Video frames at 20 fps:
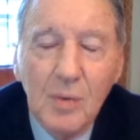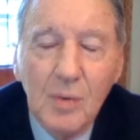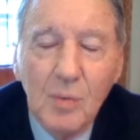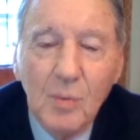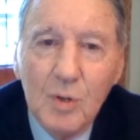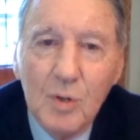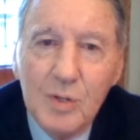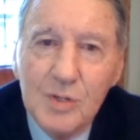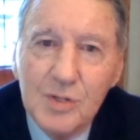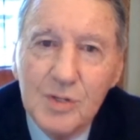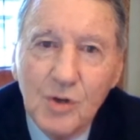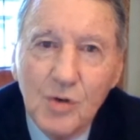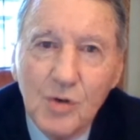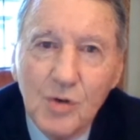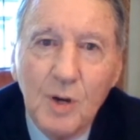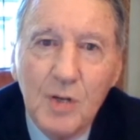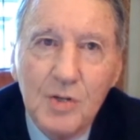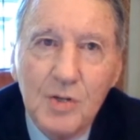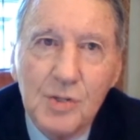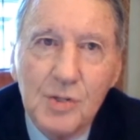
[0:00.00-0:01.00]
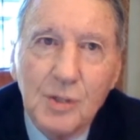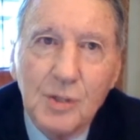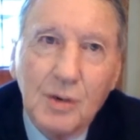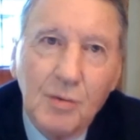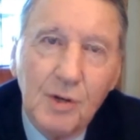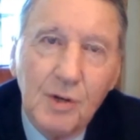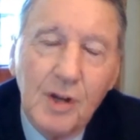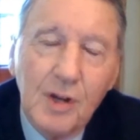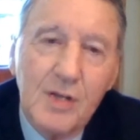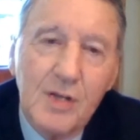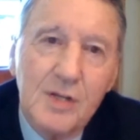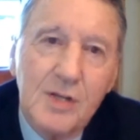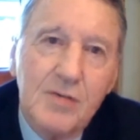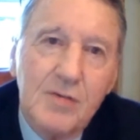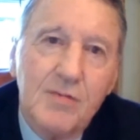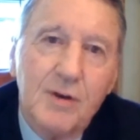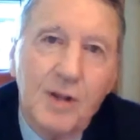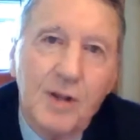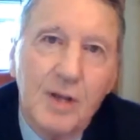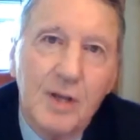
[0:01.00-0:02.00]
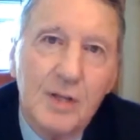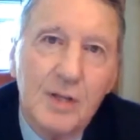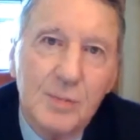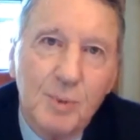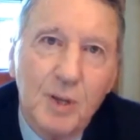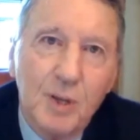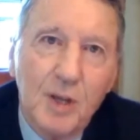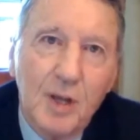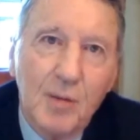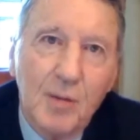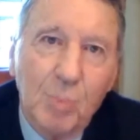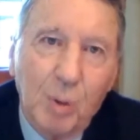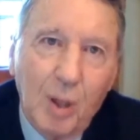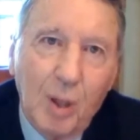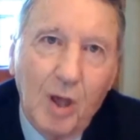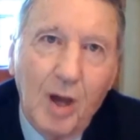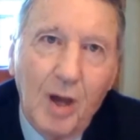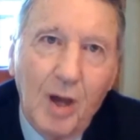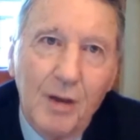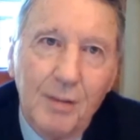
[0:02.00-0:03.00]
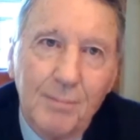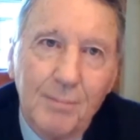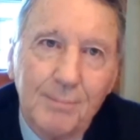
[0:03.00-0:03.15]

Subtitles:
where so much creativity is being applied.